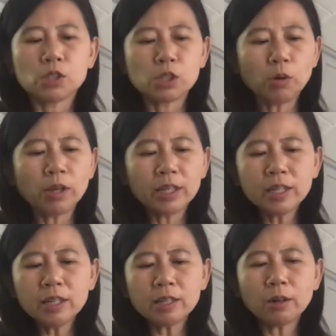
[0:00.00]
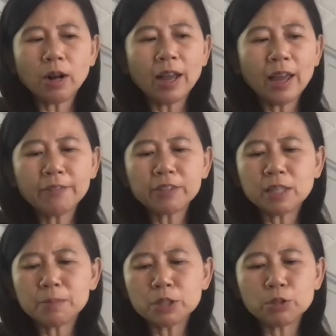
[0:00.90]
So in here, I have a
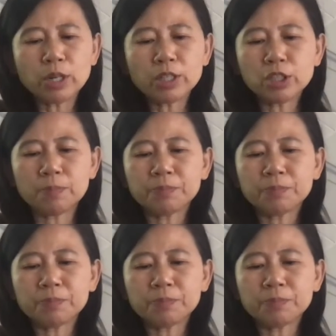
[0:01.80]
demonstration.